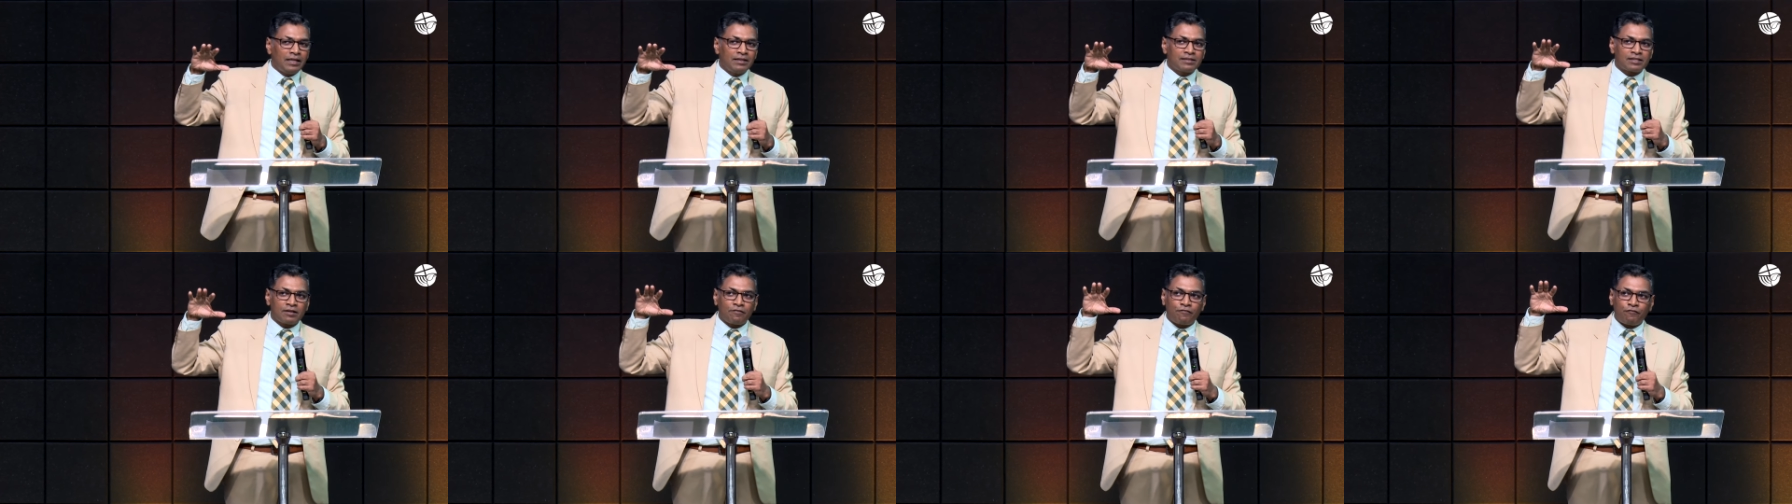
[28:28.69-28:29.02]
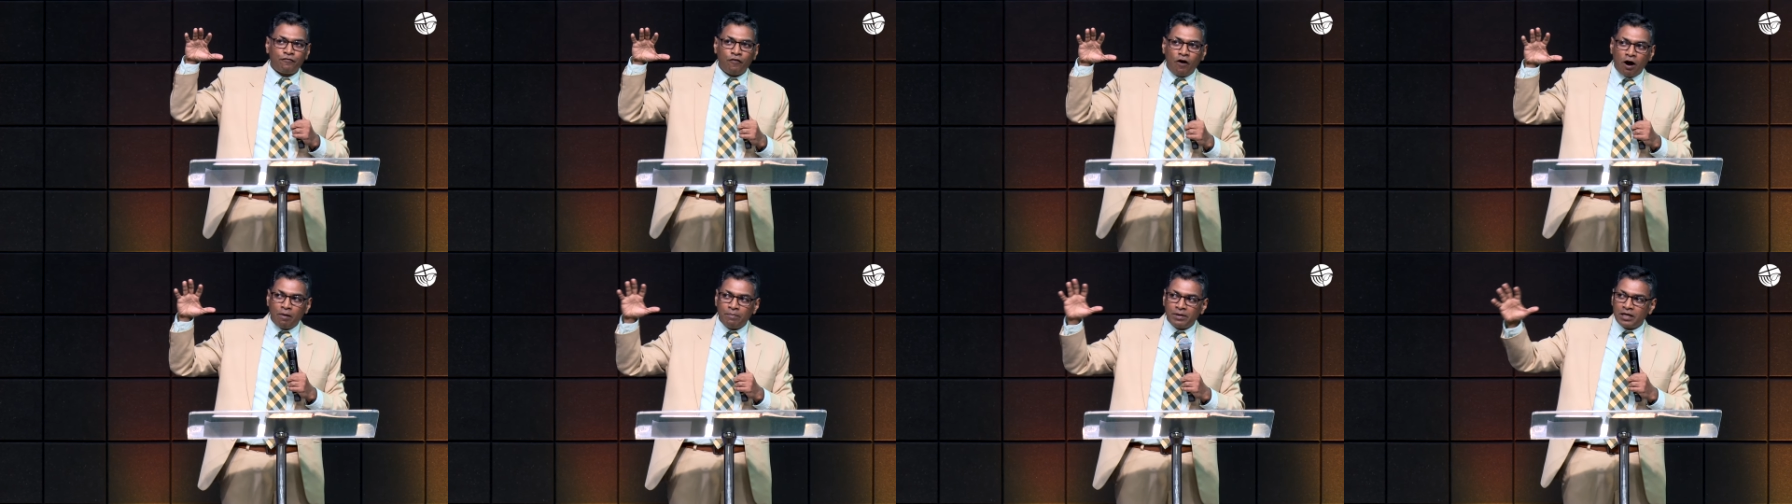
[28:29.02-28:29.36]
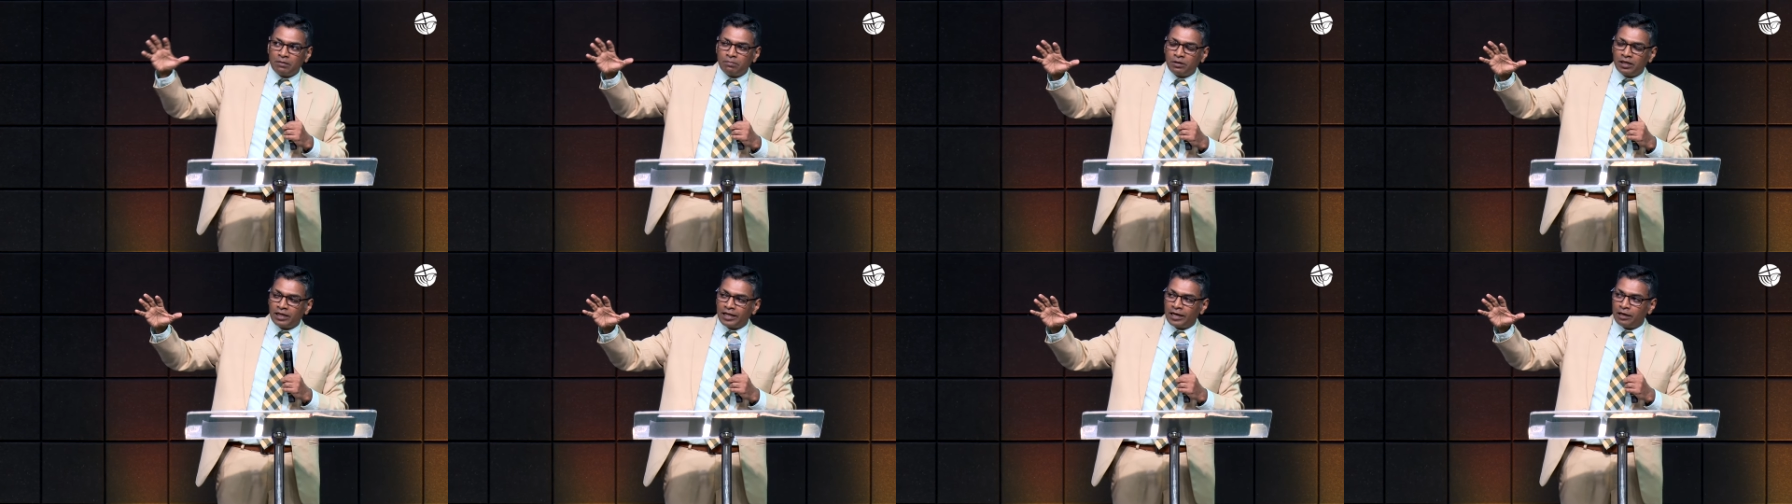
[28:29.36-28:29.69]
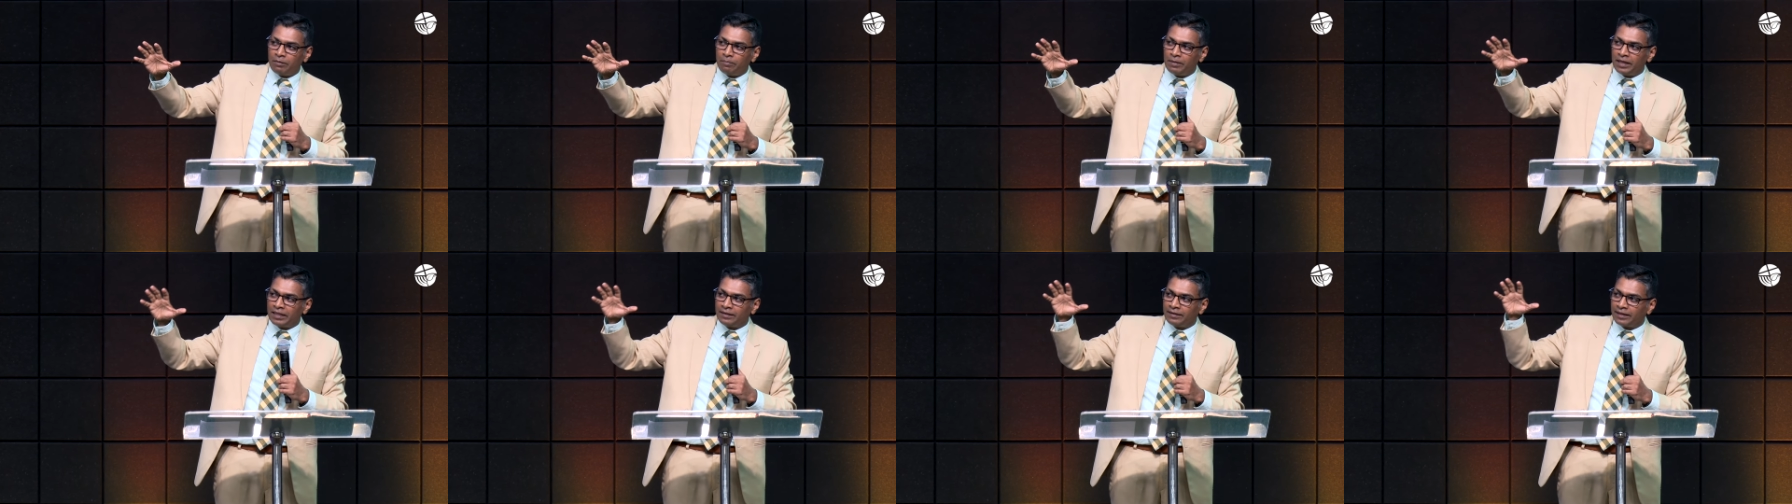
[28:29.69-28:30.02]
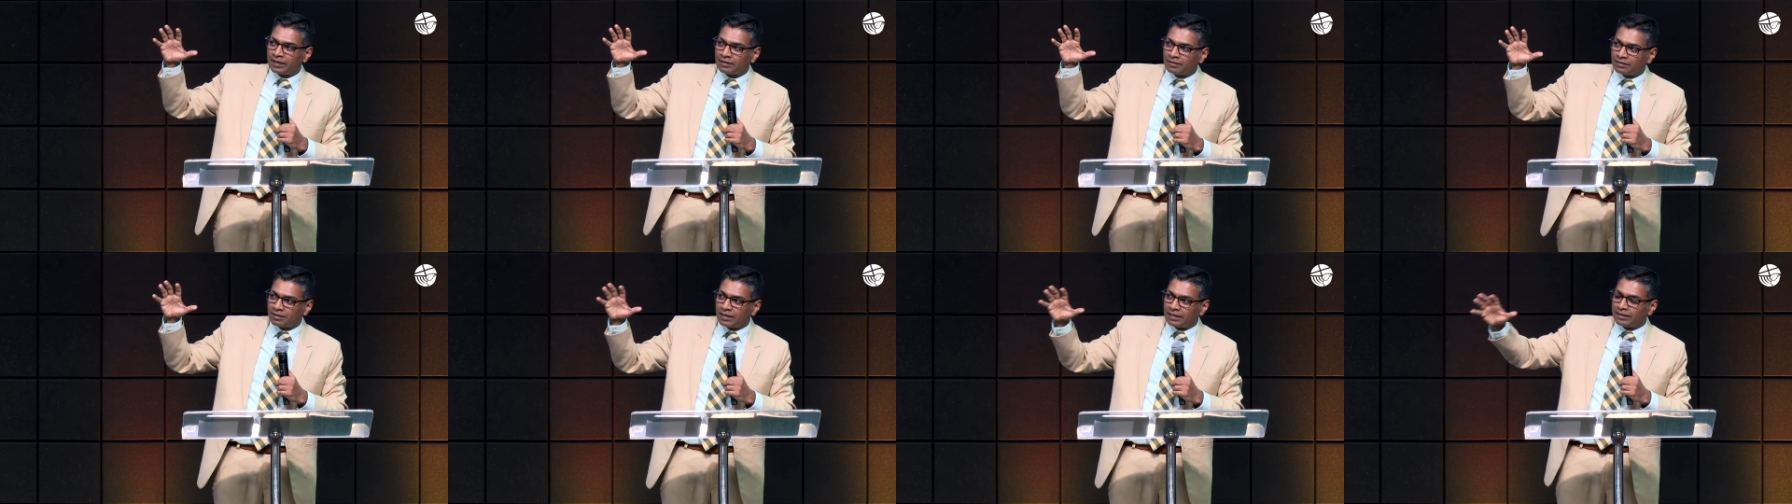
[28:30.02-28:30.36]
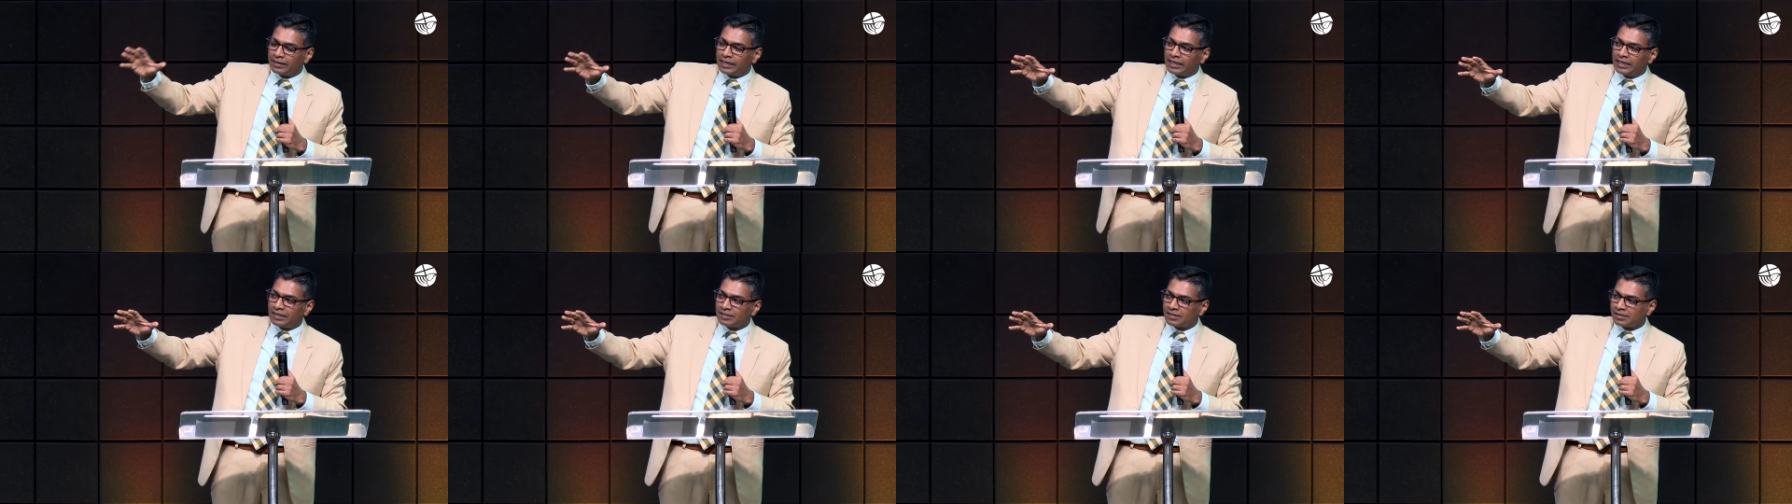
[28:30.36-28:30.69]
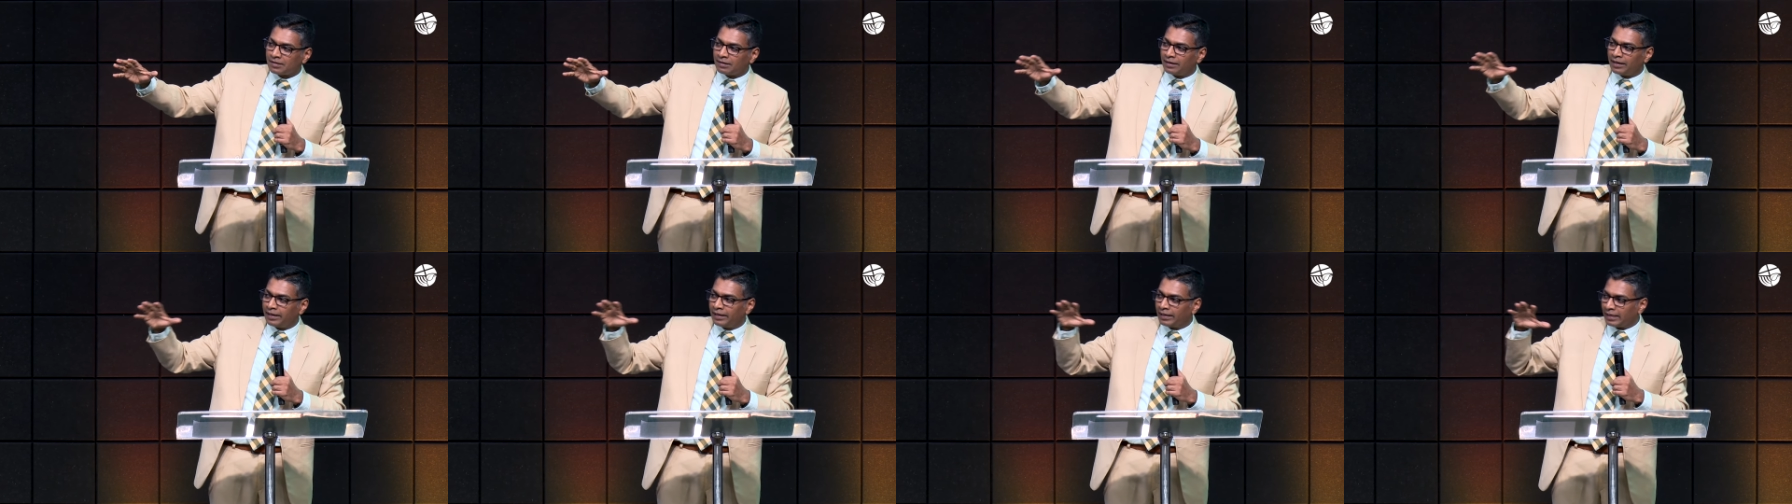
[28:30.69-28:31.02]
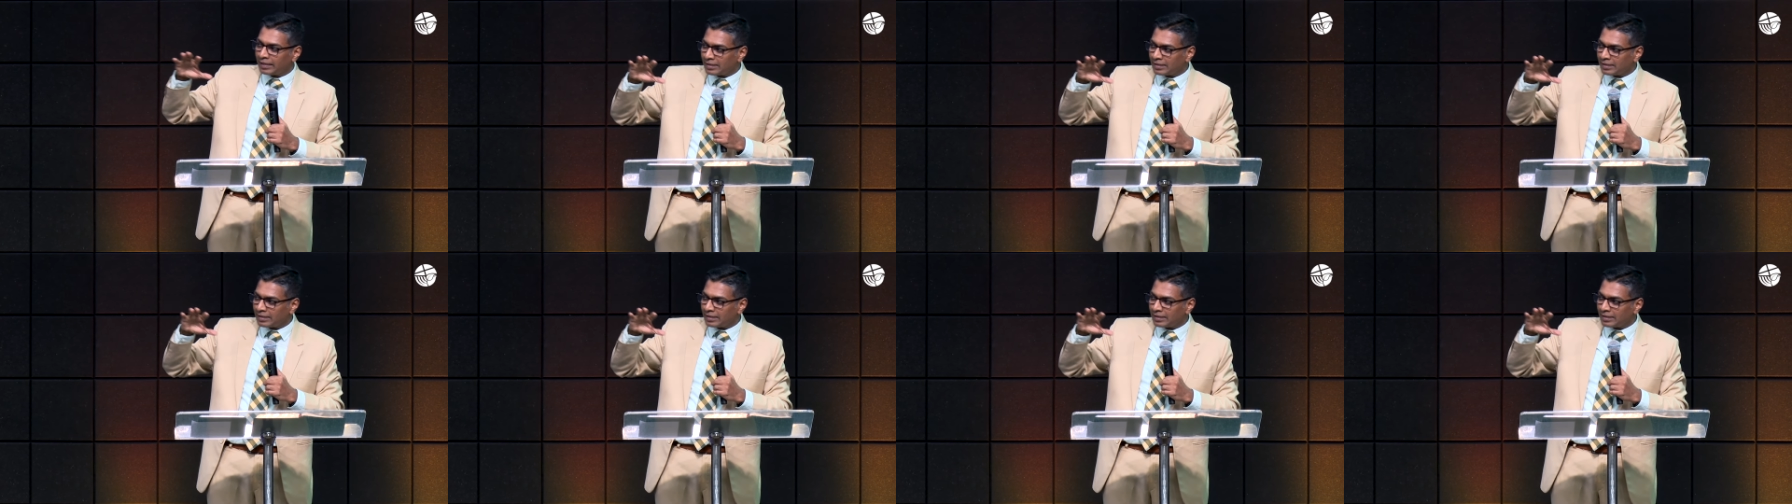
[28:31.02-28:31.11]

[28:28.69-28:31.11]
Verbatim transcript: this is a formidable enemy, they are threatening Israel,